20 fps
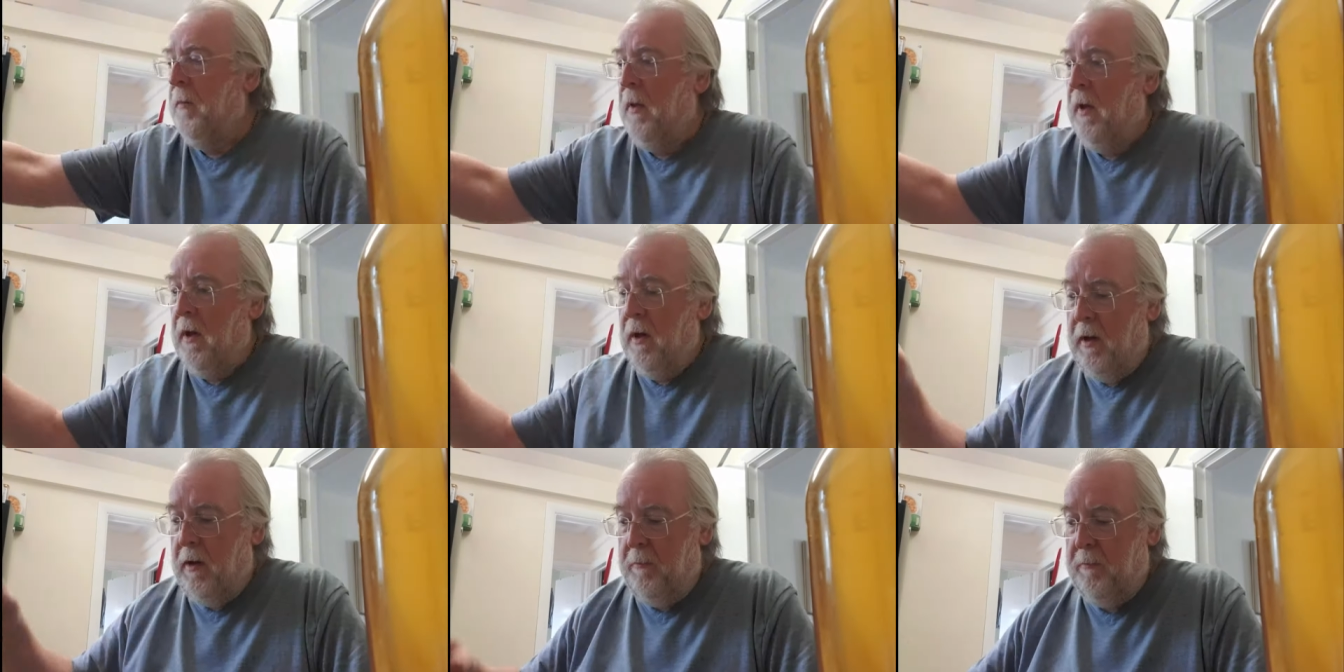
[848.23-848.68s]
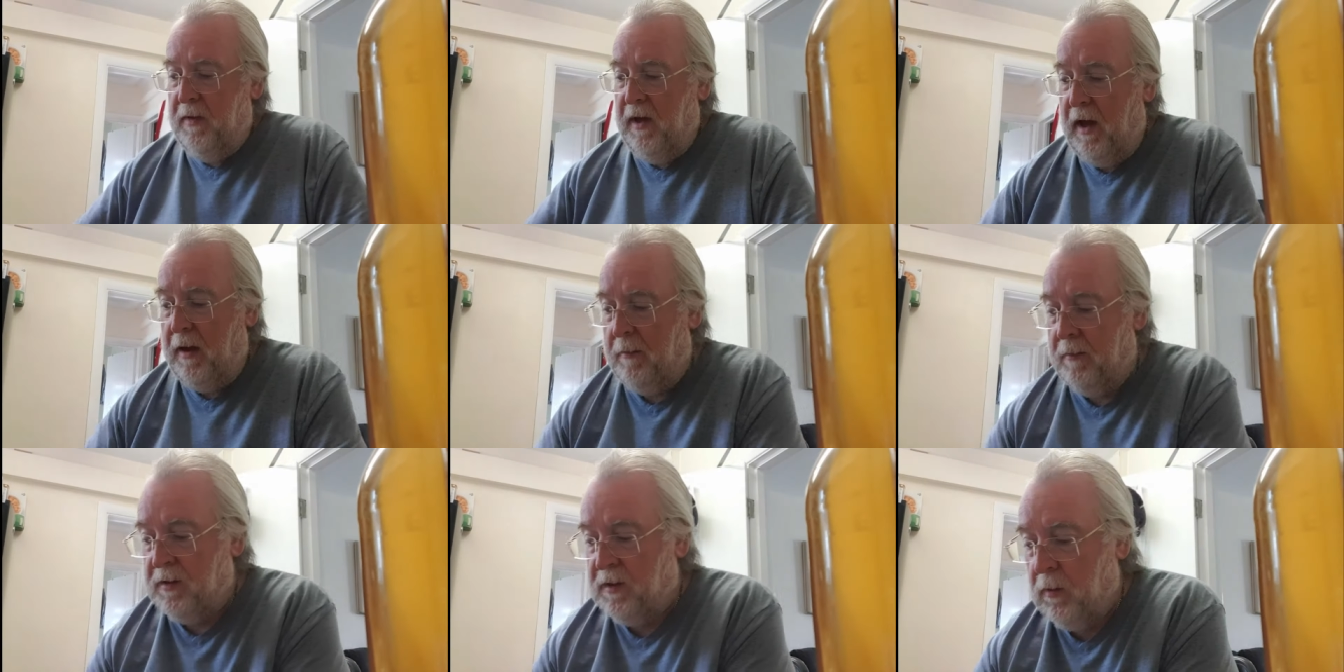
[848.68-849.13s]
Um,
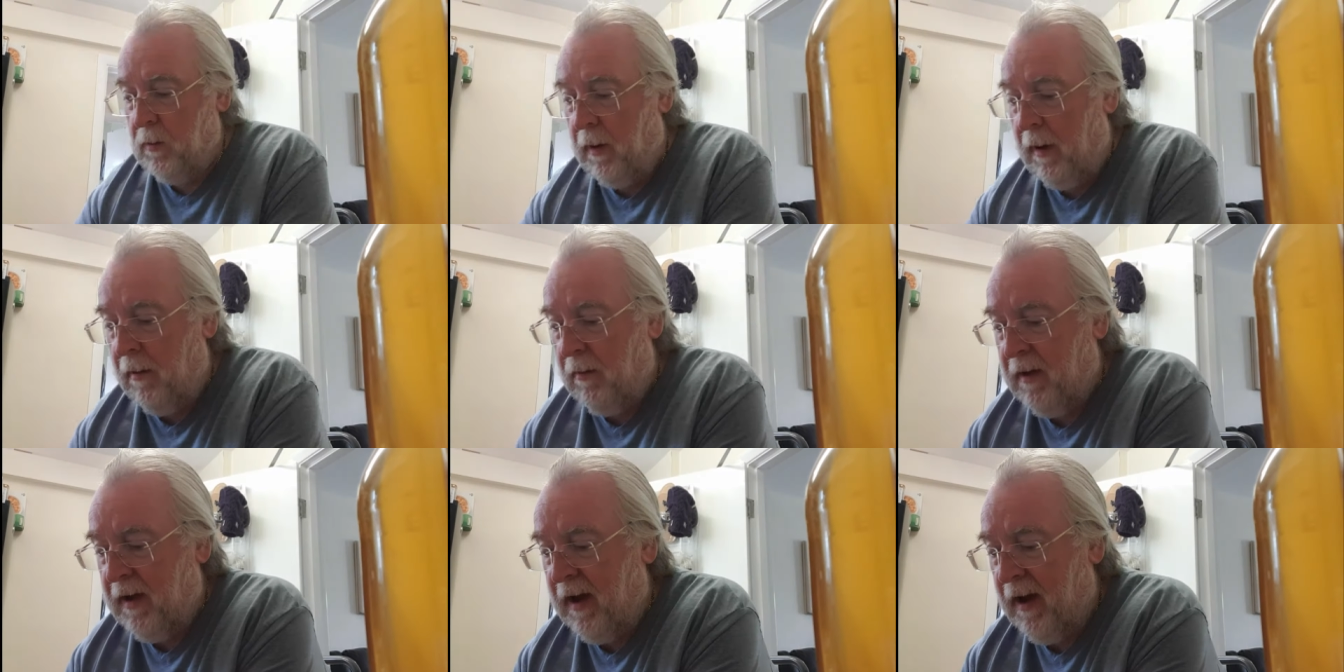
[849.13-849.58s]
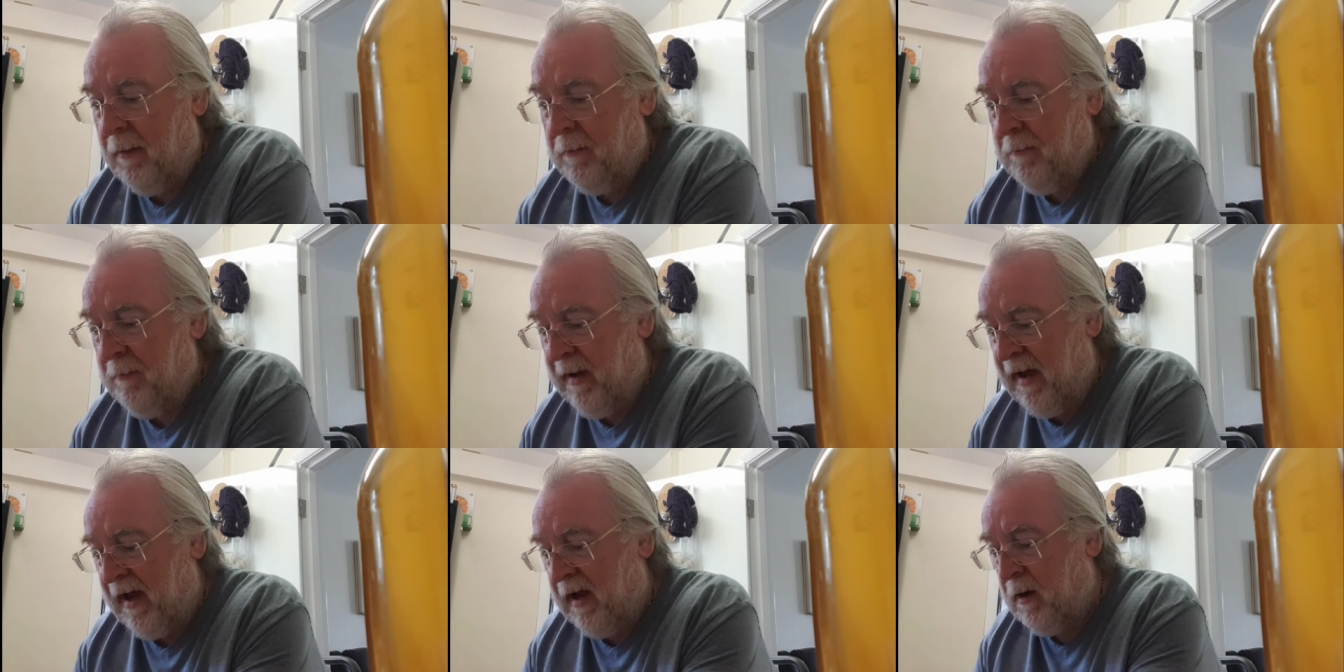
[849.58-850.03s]
yeah, so I'll
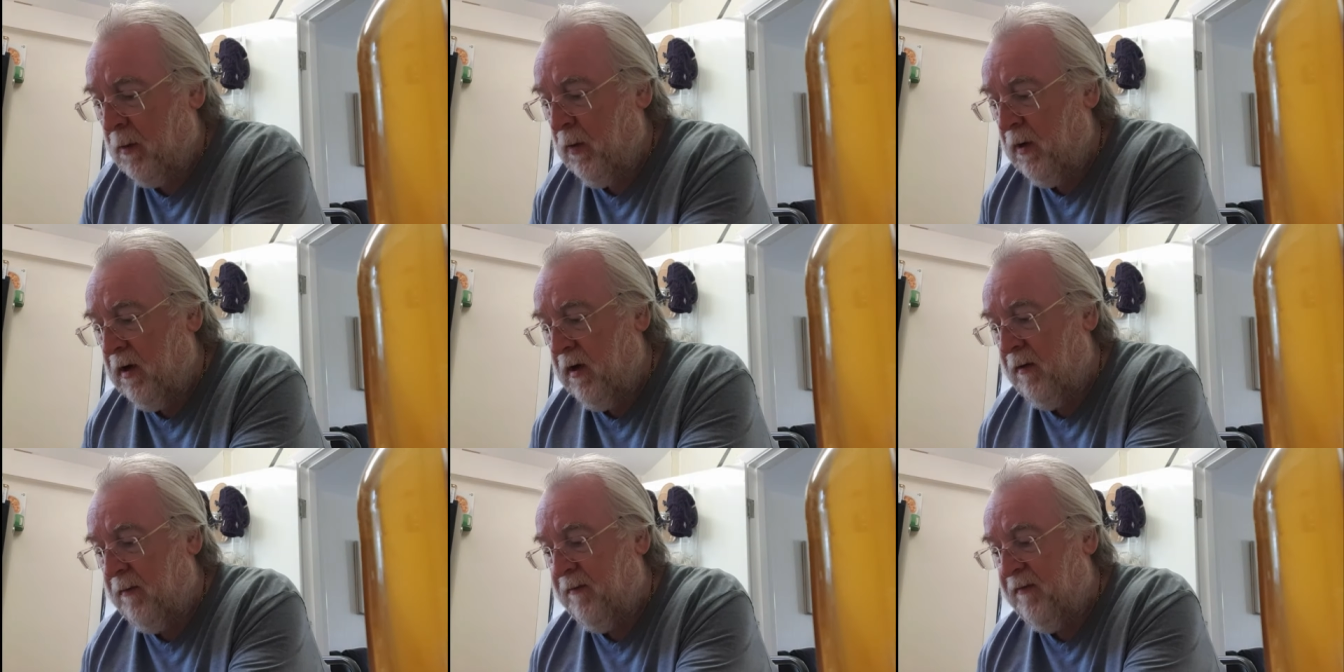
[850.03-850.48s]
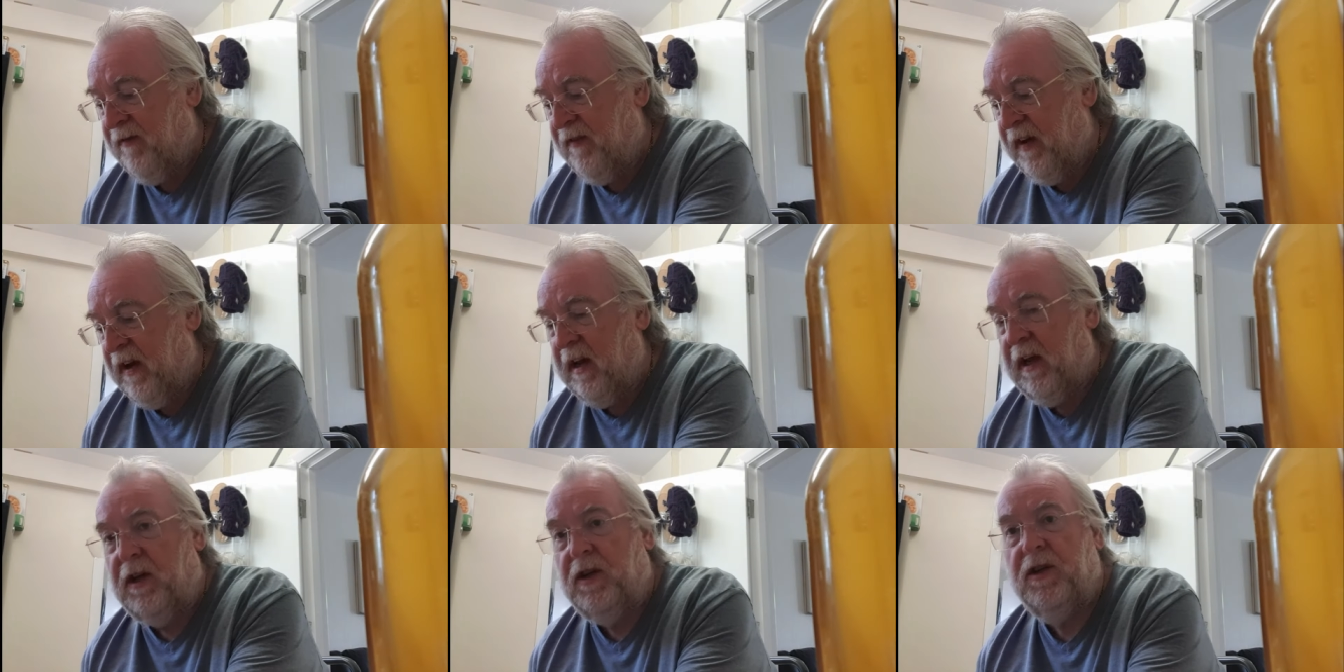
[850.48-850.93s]
come back when I'm
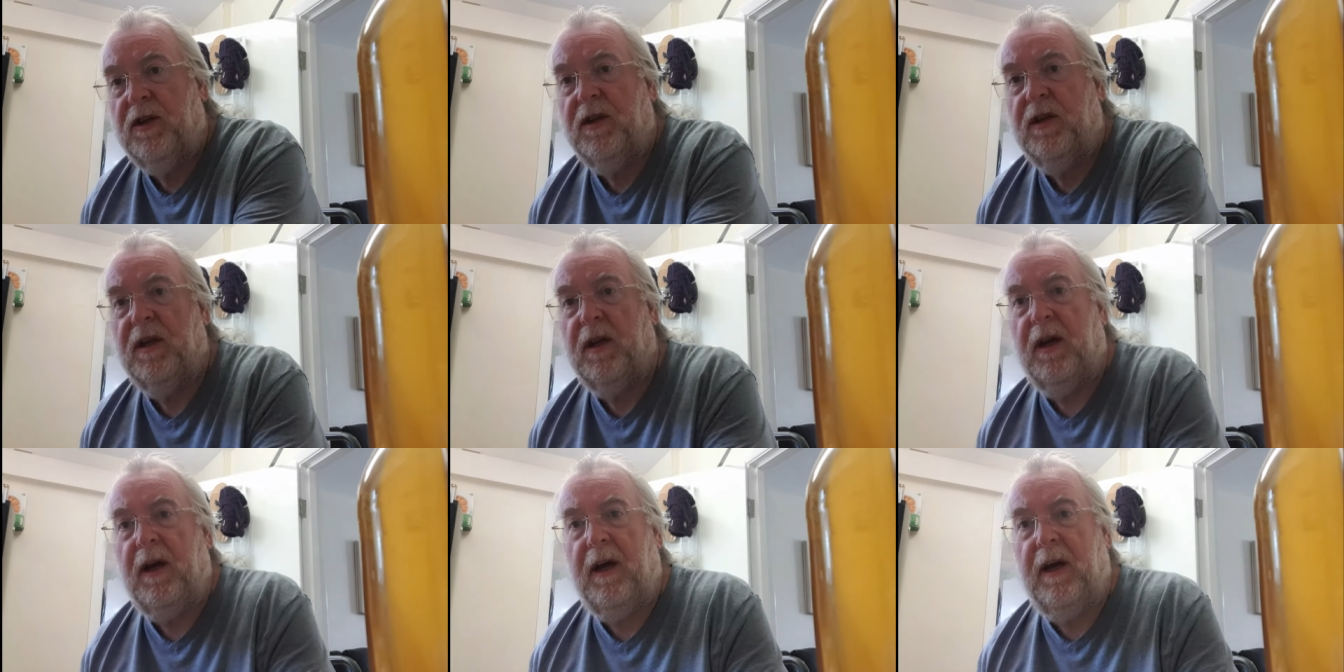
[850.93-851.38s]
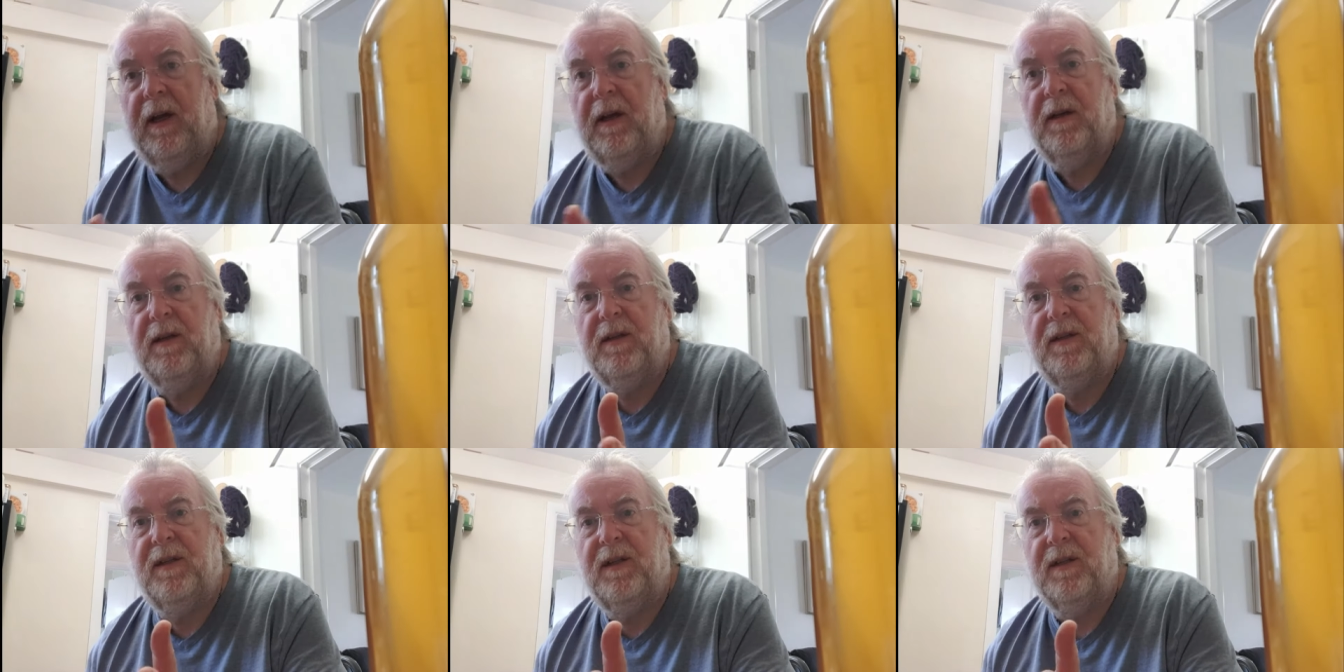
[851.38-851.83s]
finished and
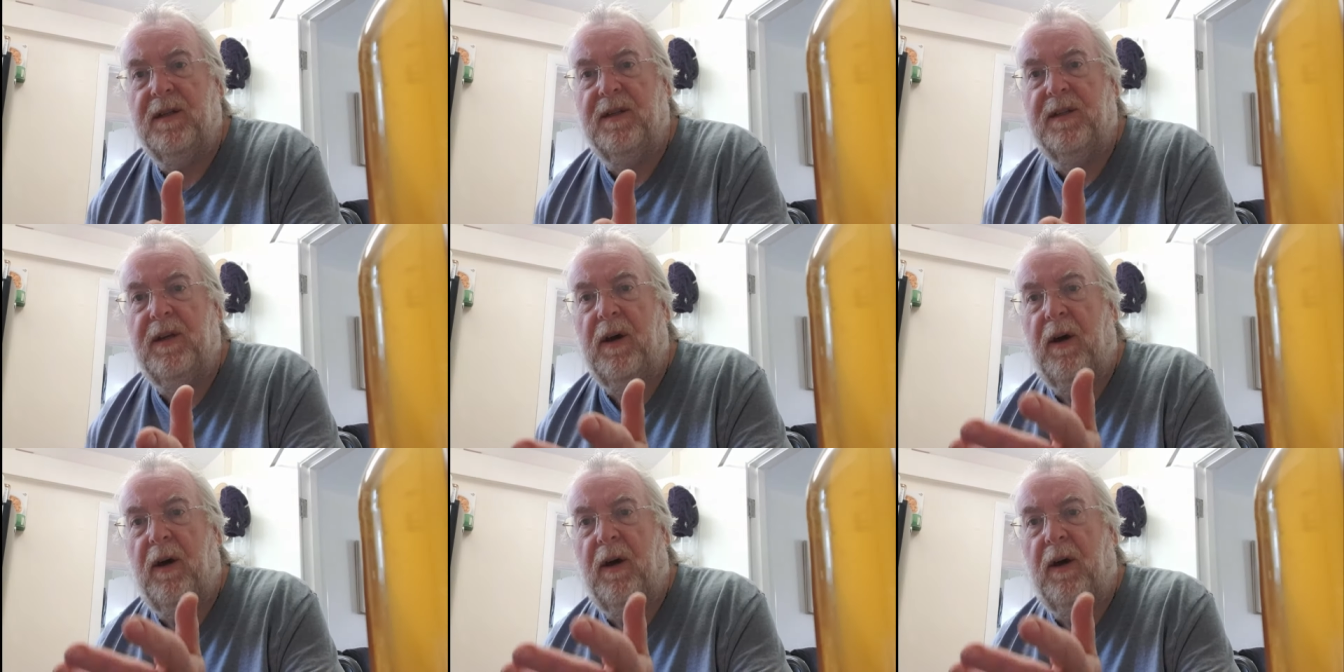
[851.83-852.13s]
just